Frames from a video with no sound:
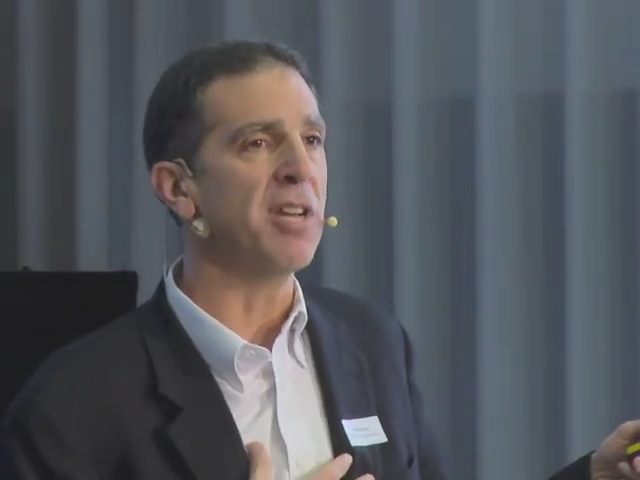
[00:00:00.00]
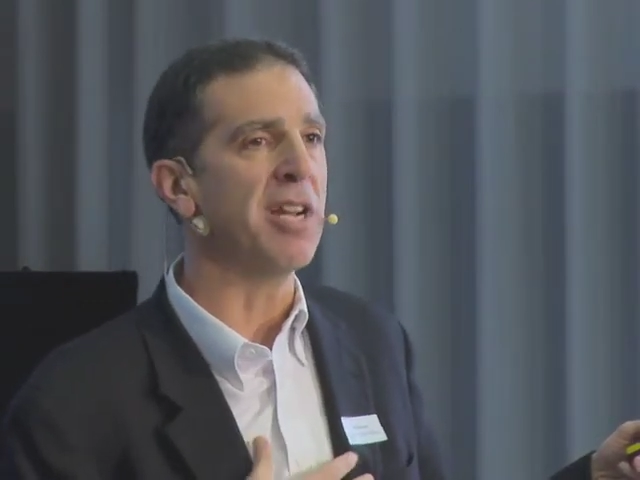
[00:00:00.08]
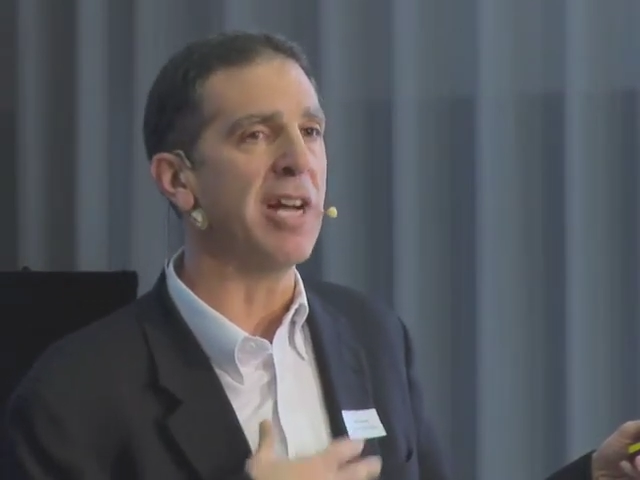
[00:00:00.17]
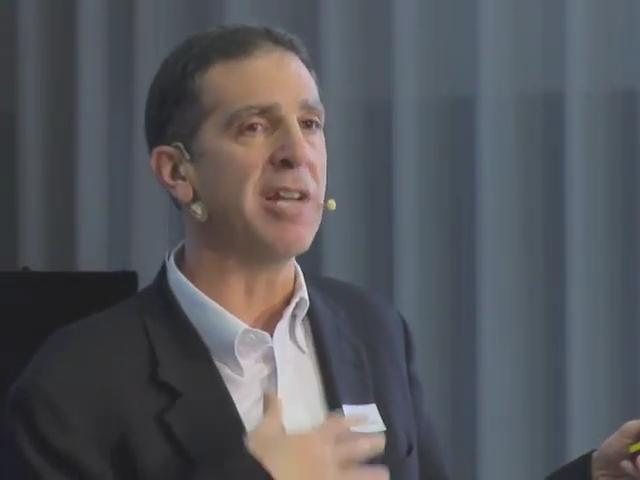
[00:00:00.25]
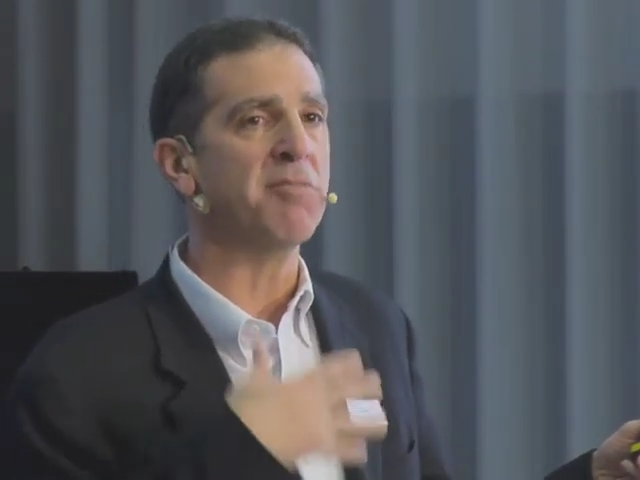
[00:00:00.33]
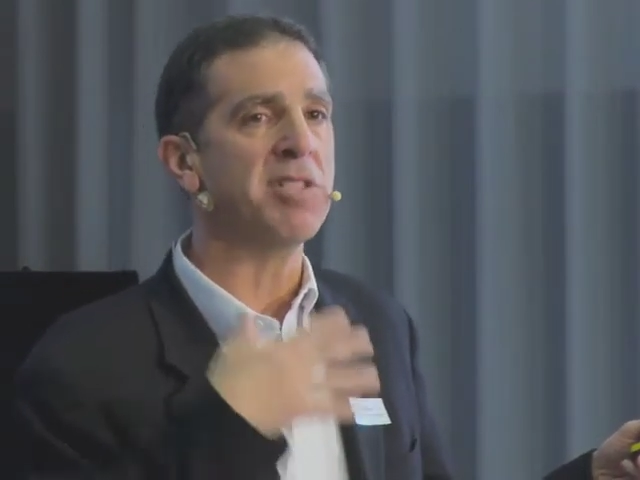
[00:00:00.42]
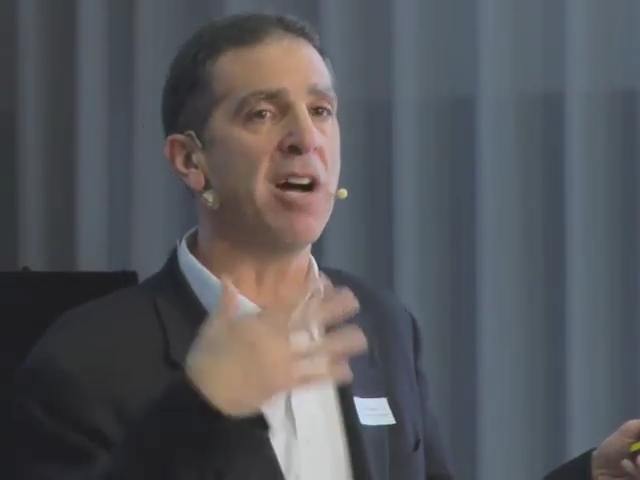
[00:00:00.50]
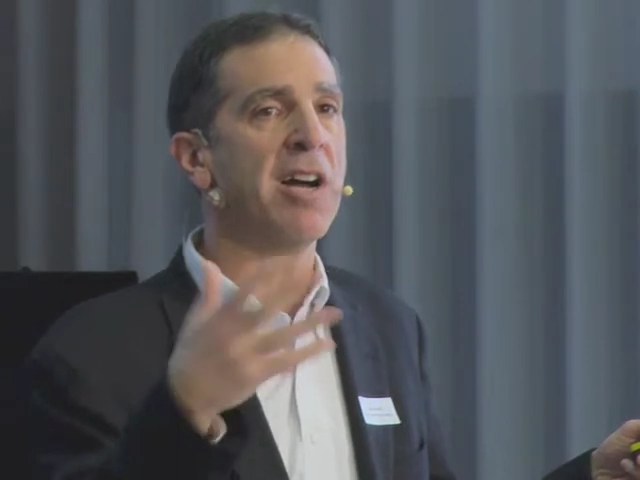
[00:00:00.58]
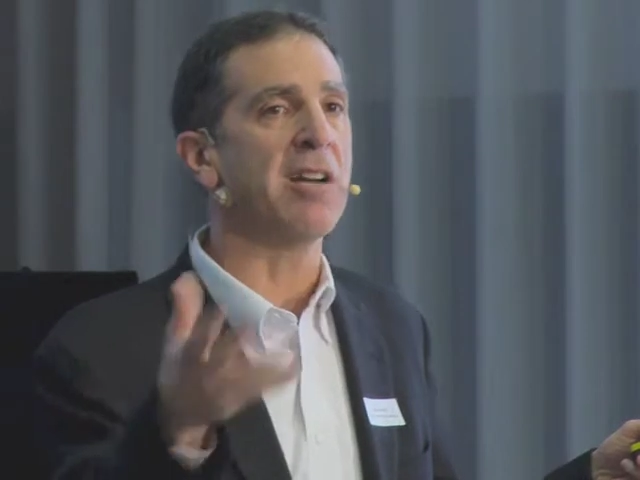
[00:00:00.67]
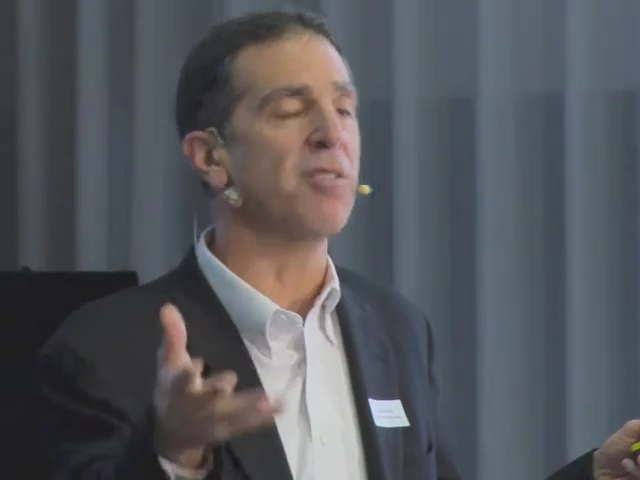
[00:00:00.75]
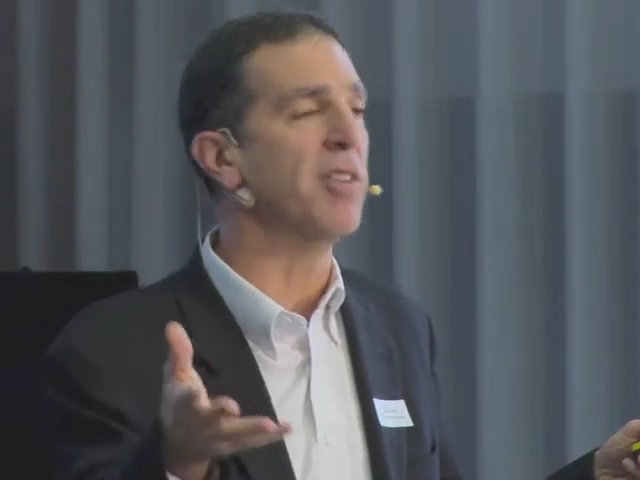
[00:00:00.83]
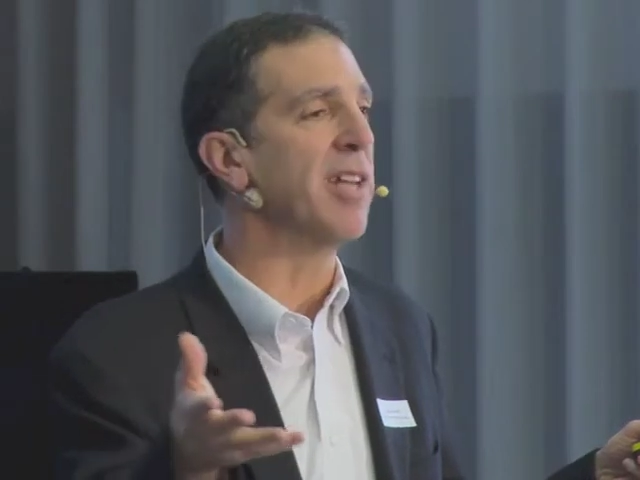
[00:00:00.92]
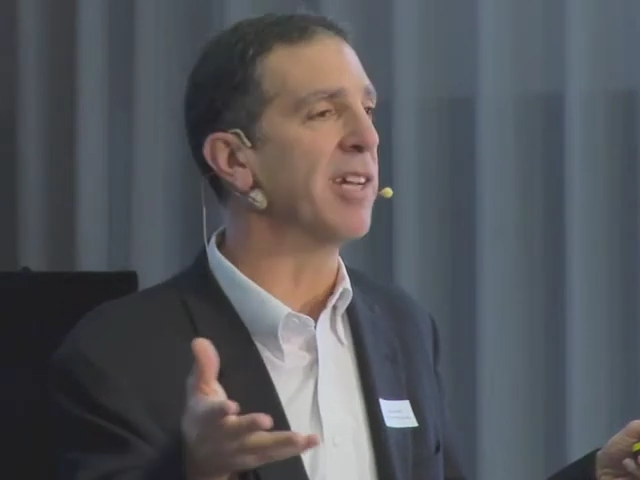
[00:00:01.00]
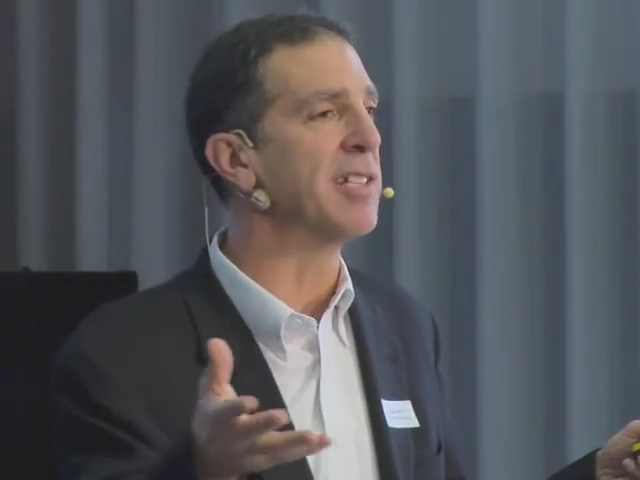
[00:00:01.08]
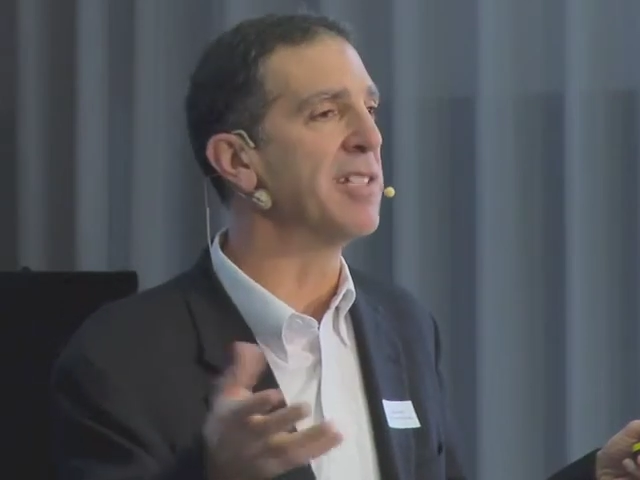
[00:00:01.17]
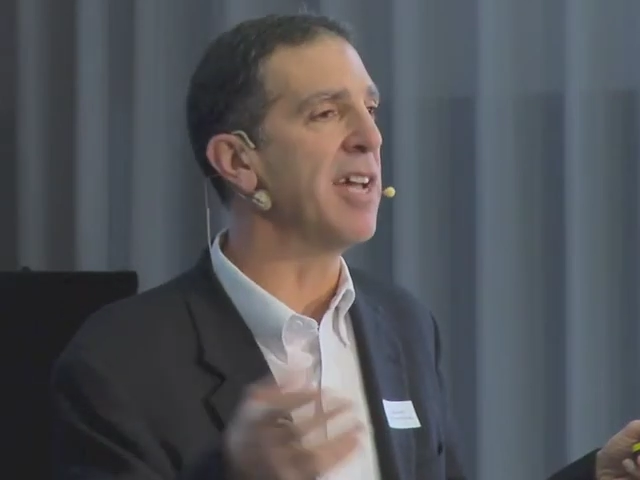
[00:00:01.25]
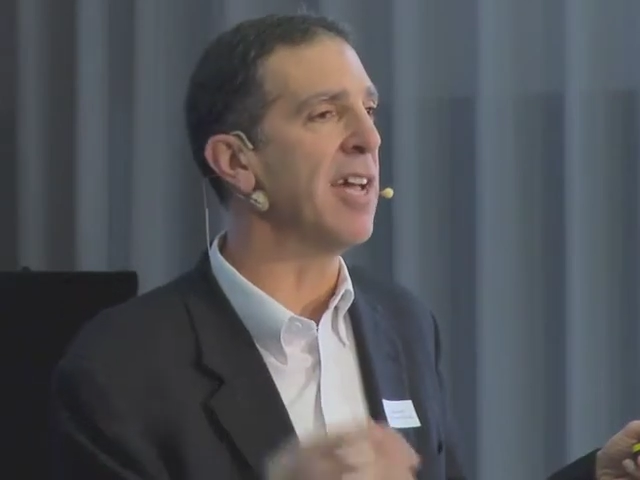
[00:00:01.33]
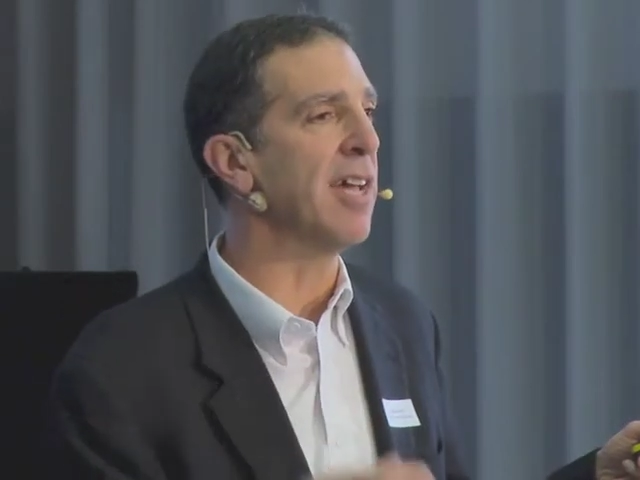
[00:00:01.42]
and I am tired the
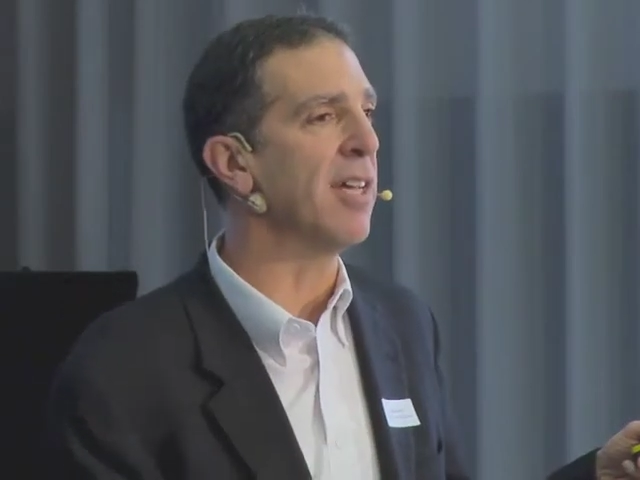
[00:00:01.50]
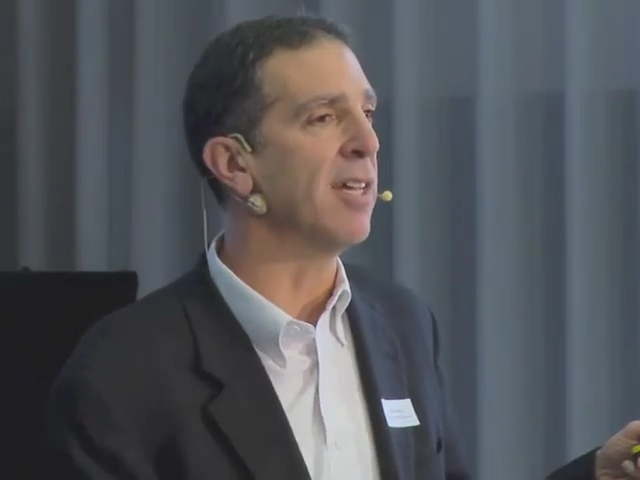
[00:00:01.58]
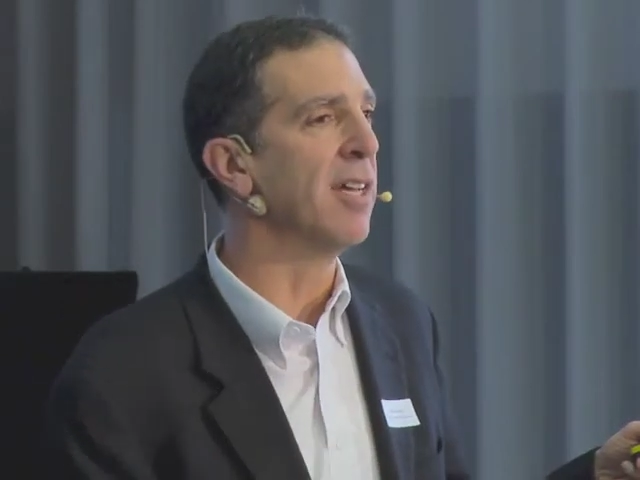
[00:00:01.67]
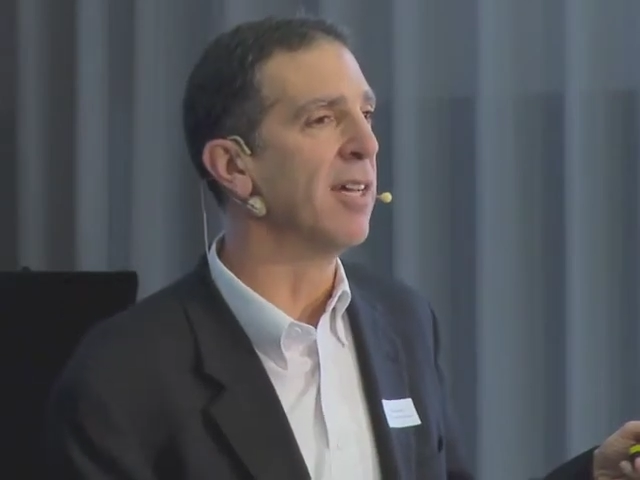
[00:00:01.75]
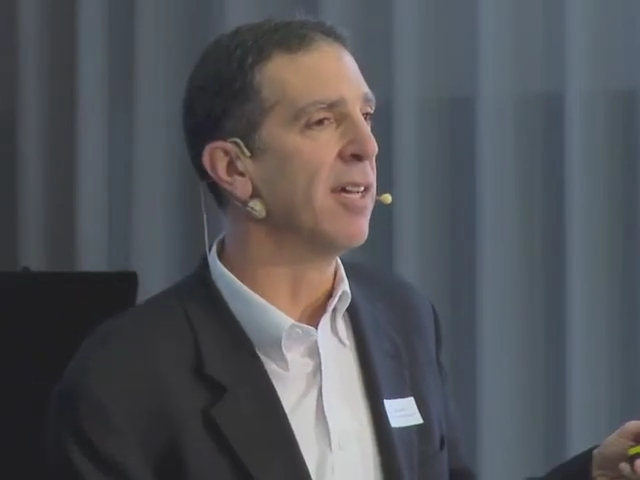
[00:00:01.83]
next day